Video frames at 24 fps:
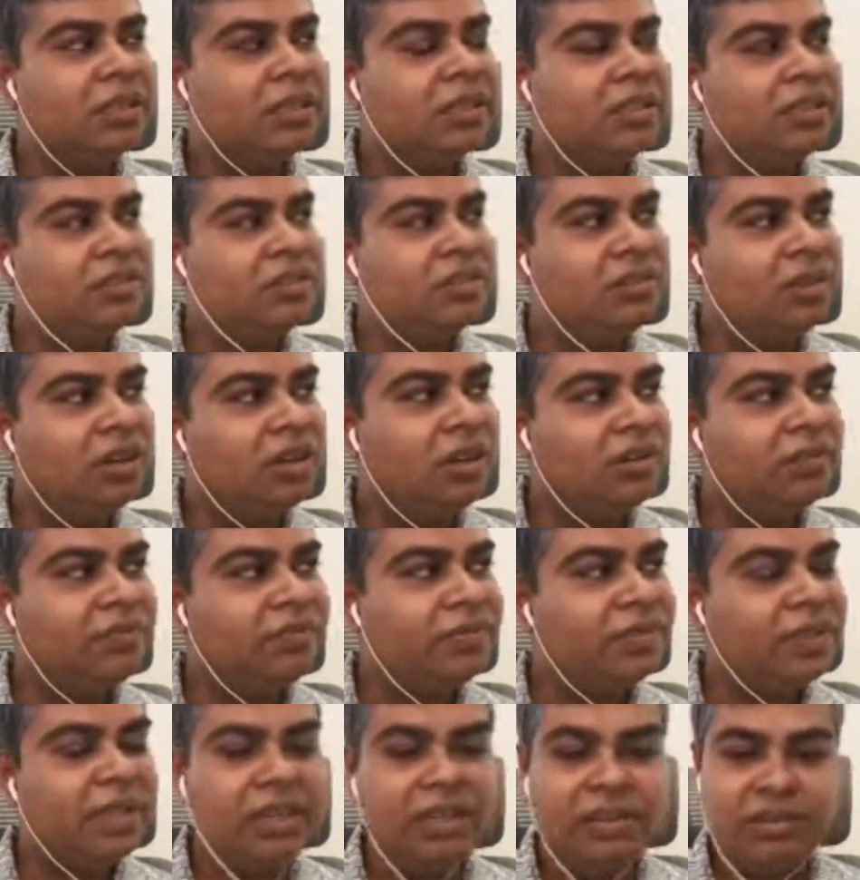instead of
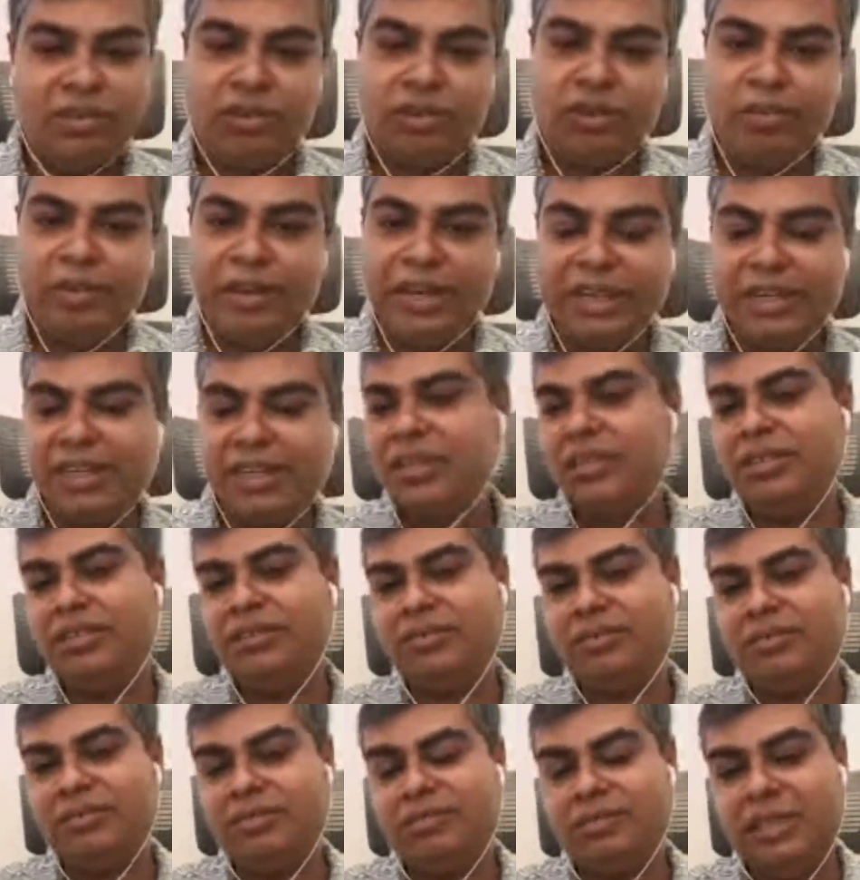
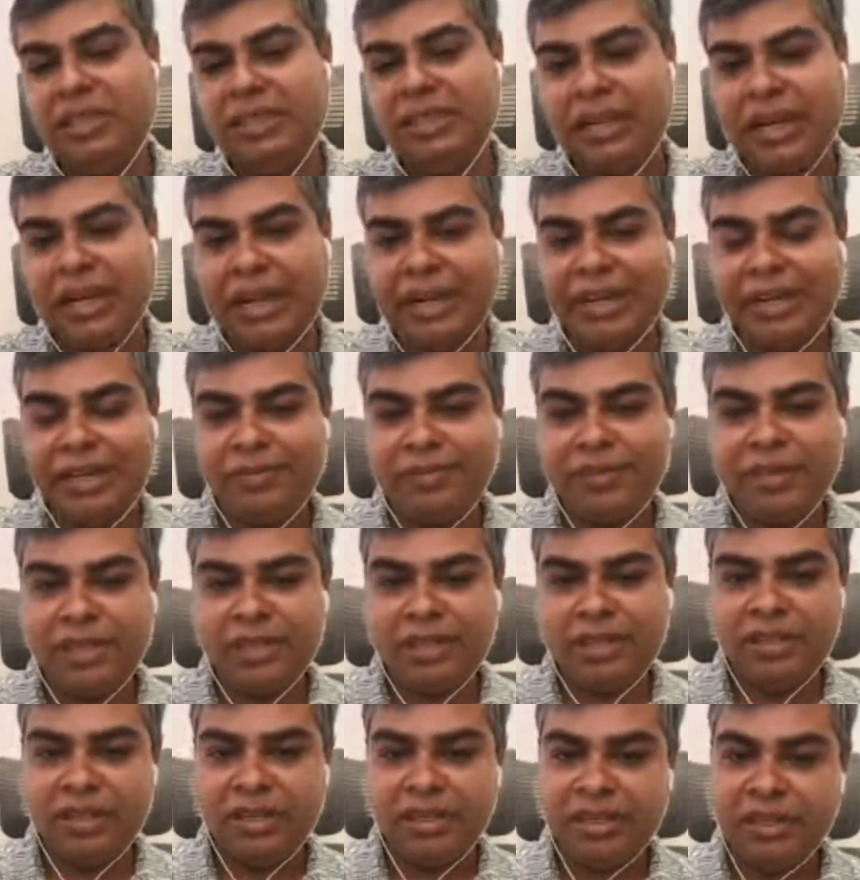incubating, we tried
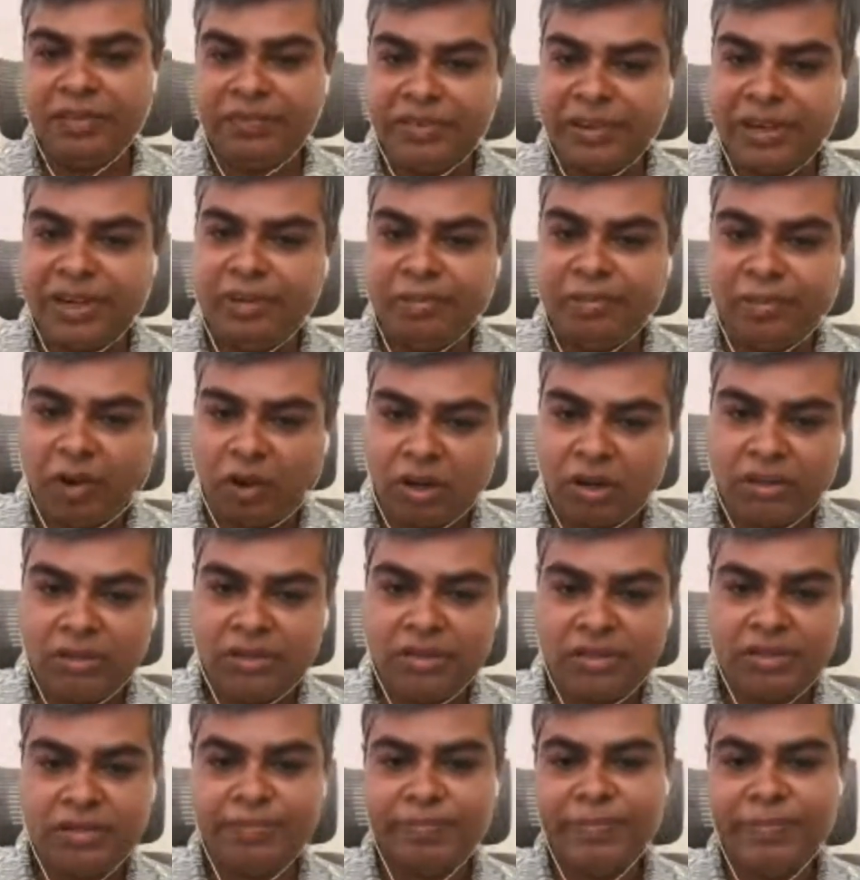with different models,